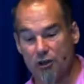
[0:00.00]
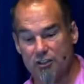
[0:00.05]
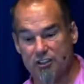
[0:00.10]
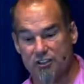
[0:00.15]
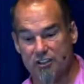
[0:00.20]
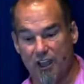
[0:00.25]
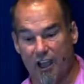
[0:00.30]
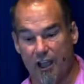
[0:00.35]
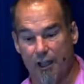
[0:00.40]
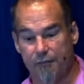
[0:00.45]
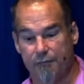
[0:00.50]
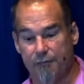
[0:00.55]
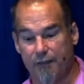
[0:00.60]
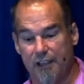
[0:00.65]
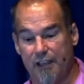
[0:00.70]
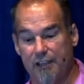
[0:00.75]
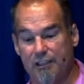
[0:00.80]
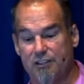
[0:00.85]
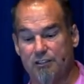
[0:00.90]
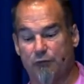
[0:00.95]
stuff
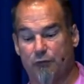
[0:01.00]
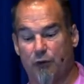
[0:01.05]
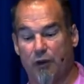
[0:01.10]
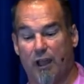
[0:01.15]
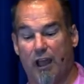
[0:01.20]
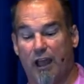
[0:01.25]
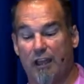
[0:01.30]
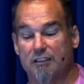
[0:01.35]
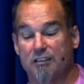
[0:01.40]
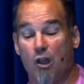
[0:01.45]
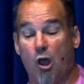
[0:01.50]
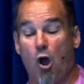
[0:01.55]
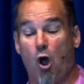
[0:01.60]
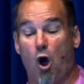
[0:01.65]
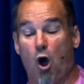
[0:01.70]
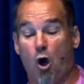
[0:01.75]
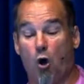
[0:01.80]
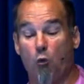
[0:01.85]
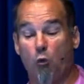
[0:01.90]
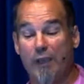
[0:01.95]
is for us.
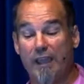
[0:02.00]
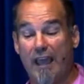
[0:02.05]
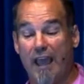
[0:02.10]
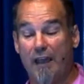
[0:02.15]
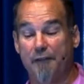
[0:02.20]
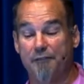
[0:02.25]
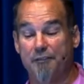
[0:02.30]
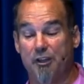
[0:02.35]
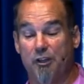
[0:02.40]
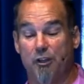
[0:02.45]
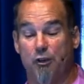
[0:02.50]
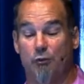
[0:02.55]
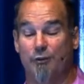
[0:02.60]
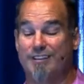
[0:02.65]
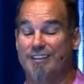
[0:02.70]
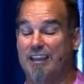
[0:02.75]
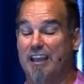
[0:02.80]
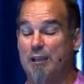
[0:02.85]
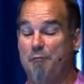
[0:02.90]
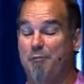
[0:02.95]
All we have to do is
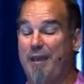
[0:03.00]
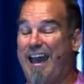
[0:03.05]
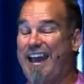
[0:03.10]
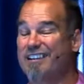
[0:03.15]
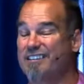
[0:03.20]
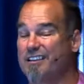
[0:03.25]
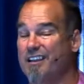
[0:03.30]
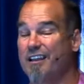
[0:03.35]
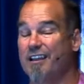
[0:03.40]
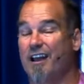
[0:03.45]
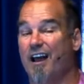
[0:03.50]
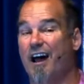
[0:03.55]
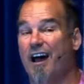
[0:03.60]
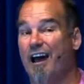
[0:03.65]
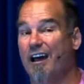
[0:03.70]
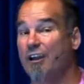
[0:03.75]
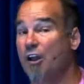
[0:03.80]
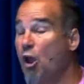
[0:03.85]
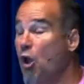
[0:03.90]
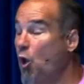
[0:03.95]
keep asking
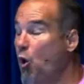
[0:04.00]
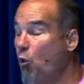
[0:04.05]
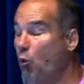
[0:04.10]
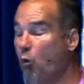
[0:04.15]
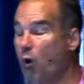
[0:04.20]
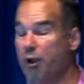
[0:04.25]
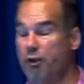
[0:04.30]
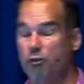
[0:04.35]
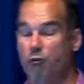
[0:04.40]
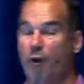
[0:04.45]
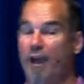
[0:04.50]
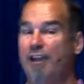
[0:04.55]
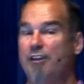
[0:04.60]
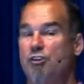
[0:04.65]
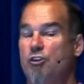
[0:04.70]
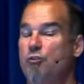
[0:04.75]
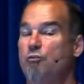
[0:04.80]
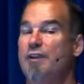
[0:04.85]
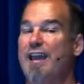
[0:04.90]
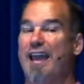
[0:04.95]
God, What do I
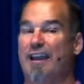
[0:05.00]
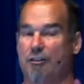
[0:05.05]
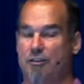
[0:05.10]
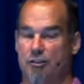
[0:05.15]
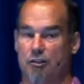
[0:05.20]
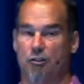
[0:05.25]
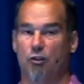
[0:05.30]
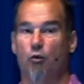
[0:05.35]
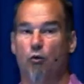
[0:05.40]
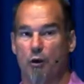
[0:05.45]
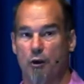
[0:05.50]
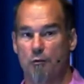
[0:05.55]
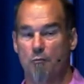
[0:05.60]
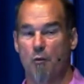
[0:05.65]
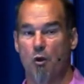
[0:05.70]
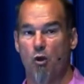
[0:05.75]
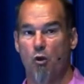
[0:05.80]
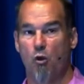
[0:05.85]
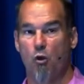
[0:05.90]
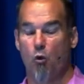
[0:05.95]
do next, Lord?
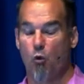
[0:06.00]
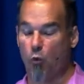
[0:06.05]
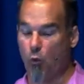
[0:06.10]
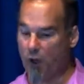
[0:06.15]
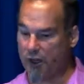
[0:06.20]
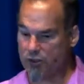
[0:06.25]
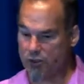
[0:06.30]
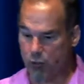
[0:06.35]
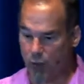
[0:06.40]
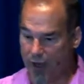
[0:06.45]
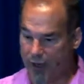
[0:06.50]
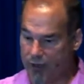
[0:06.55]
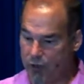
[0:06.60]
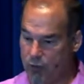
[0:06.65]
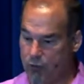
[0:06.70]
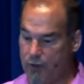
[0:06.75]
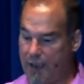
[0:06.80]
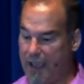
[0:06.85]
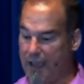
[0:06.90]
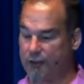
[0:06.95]
What do I do
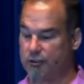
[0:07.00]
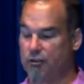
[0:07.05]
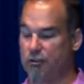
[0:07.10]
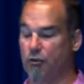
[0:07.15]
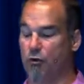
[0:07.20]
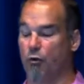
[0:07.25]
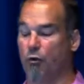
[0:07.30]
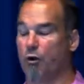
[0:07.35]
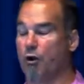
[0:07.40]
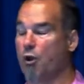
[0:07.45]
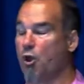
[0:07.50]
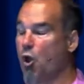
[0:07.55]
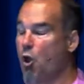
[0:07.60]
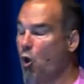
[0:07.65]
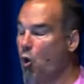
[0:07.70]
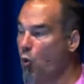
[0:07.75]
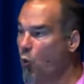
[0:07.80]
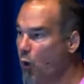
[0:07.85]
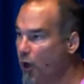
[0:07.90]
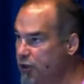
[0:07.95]
next, Lord?
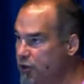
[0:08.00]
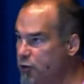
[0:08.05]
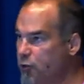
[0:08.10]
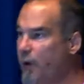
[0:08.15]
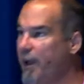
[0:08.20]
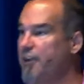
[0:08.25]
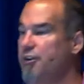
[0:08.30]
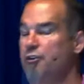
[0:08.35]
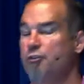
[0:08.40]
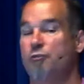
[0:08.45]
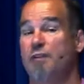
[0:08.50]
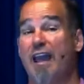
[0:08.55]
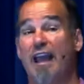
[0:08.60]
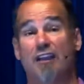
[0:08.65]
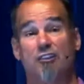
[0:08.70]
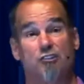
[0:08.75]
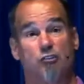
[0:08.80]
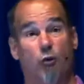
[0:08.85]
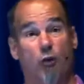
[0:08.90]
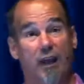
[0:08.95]
What do I do
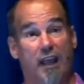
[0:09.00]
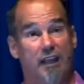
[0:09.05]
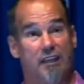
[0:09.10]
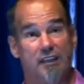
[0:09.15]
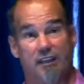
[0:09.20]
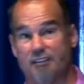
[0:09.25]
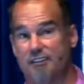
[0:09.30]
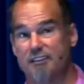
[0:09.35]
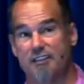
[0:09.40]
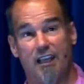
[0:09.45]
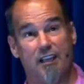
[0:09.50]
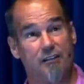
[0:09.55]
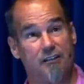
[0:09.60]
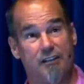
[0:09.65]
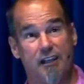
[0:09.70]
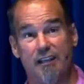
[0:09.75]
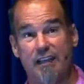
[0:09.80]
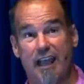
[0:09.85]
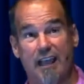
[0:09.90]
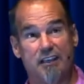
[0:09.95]
next, Lord? And just take
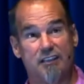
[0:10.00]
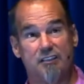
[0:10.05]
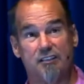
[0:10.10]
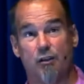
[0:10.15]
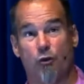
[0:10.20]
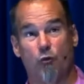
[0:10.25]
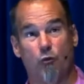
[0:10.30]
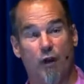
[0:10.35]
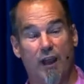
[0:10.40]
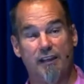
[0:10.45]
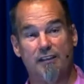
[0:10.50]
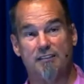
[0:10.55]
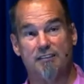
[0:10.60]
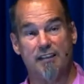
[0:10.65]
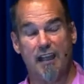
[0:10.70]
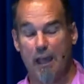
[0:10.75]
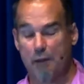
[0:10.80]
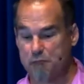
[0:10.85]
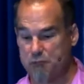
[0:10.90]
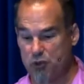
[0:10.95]
the next right
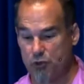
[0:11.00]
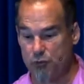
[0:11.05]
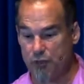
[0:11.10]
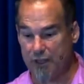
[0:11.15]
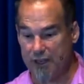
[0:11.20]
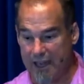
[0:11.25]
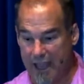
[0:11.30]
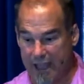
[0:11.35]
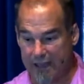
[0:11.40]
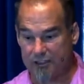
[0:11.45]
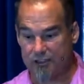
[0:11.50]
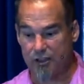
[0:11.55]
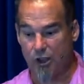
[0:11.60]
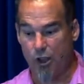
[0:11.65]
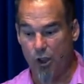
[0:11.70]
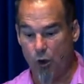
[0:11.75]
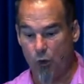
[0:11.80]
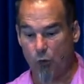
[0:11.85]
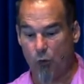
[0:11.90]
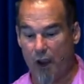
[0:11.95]
step. Do the next
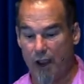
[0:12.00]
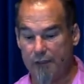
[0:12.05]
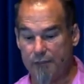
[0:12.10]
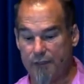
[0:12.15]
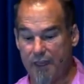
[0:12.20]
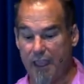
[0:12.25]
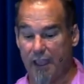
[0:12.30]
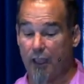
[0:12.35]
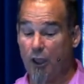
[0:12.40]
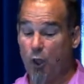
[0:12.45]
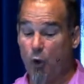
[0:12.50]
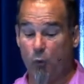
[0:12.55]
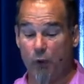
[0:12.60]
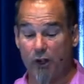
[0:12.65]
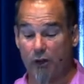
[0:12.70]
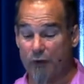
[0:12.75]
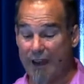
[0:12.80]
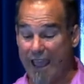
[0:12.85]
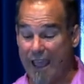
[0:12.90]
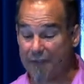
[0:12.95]
right thing. We
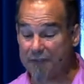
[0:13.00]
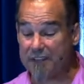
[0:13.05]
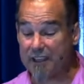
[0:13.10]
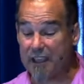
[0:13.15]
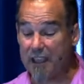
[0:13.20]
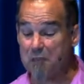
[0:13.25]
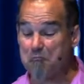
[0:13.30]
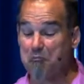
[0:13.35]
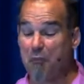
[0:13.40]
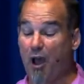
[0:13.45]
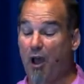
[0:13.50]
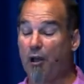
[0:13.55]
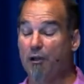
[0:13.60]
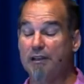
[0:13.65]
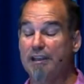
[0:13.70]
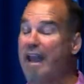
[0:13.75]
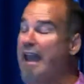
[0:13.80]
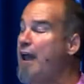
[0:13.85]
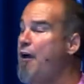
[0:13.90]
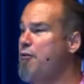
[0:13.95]
don't have to get bogged
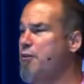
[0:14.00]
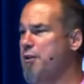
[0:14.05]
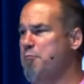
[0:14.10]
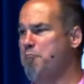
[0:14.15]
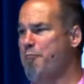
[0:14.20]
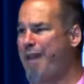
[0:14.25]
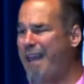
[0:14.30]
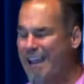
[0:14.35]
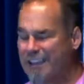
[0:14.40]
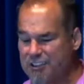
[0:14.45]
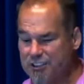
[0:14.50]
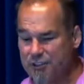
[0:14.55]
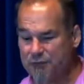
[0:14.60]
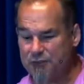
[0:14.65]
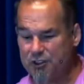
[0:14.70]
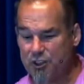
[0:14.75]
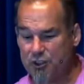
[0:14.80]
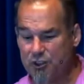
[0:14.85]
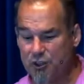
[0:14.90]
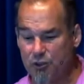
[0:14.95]
down in massive
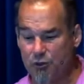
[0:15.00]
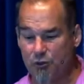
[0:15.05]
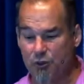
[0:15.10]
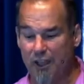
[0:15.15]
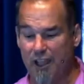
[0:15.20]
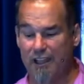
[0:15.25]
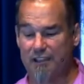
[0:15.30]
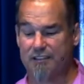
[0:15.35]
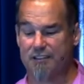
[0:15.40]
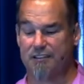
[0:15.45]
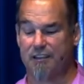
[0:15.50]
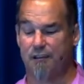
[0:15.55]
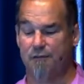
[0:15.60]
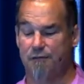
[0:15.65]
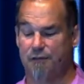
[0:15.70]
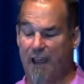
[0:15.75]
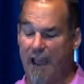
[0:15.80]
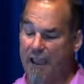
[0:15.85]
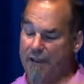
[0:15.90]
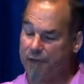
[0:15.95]
to do lists and
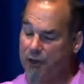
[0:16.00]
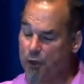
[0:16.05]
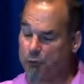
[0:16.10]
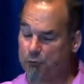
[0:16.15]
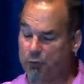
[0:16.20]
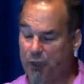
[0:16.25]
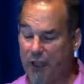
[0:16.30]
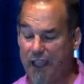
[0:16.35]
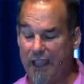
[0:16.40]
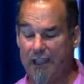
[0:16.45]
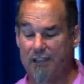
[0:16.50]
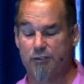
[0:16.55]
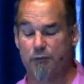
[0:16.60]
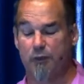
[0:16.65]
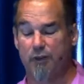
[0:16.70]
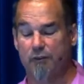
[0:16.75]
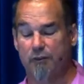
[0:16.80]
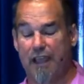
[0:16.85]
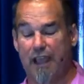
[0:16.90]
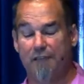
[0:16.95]
five year plans. We
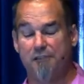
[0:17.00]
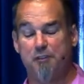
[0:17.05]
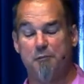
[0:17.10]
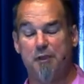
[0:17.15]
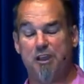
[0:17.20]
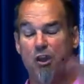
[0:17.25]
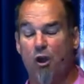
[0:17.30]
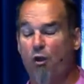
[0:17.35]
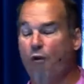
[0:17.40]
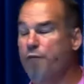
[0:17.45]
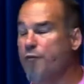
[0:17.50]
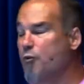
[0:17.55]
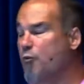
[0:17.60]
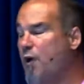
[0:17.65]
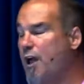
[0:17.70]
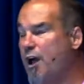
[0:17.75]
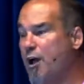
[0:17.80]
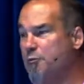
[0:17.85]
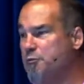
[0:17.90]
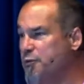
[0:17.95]
don't have to be
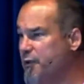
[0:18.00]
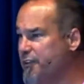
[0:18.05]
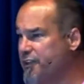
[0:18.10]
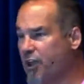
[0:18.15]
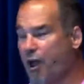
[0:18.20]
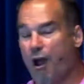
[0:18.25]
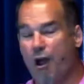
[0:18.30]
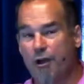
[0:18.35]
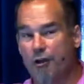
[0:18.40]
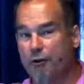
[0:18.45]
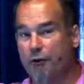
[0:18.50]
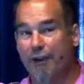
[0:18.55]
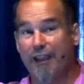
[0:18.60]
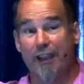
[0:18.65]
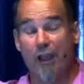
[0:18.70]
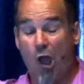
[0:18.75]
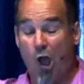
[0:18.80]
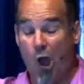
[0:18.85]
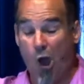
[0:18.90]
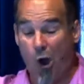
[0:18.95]
overwhelmed with conquering
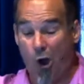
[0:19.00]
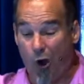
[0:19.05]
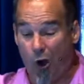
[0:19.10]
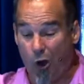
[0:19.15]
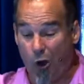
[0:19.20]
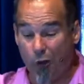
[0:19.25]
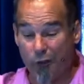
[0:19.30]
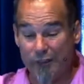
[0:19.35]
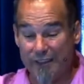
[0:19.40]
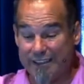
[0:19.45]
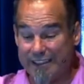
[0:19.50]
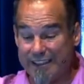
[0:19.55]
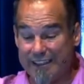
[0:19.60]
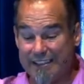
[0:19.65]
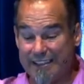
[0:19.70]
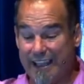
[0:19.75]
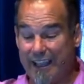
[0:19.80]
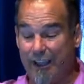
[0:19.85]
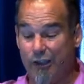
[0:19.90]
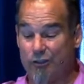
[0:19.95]
all the
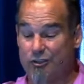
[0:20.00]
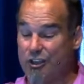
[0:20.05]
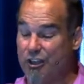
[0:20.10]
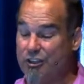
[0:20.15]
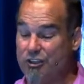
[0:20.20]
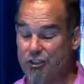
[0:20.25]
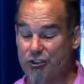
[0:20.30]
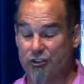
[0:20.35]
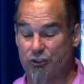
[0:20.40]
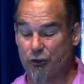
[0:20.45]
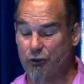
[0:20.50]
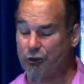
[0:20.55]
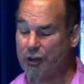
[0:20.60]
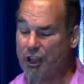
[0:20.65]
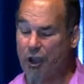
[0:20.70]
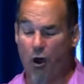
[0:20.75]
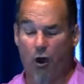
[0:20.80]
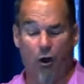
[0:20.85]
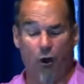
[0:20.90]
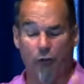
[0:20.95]
details and discerning
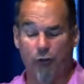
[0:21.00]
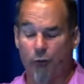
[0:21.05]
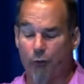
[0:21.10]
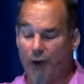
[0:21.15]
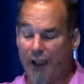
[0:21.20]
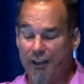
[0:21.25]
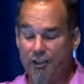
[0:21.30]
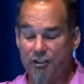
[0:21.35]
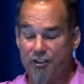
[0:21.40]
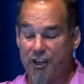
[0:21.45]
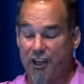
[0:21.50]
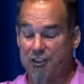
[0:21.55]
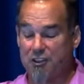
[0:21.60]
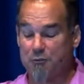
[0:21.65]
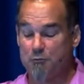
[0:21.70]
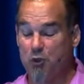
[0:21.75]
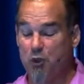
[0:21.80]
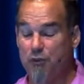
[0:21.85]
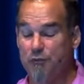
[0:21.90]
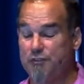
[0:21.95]
all the right chess
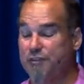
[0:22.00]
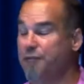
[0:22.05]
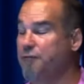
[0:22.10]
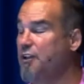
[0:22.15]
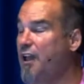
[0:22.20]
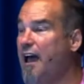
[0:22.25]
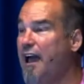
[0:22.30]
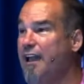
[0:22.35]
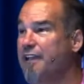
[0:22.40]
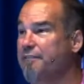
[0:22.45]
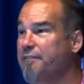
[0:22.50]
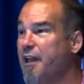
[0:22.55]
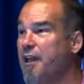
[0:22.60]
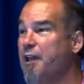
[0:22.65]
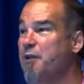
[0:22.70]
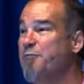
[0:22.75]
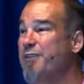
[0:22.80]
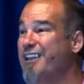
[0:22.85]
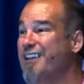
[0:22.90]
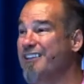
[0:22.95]
moves of life
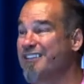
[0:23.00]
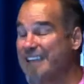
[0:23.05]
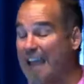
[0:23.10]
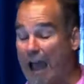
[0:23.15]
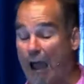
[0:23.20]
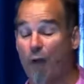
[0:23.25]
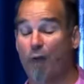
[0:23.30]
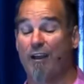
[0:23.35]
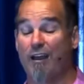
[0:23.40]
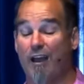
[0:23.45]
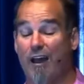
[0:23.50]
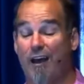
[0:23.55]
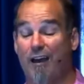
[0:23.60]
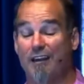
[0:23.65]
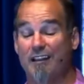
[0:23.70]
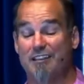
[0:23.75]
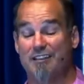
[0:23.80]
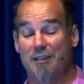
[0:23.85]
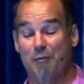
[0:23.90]
because our God is the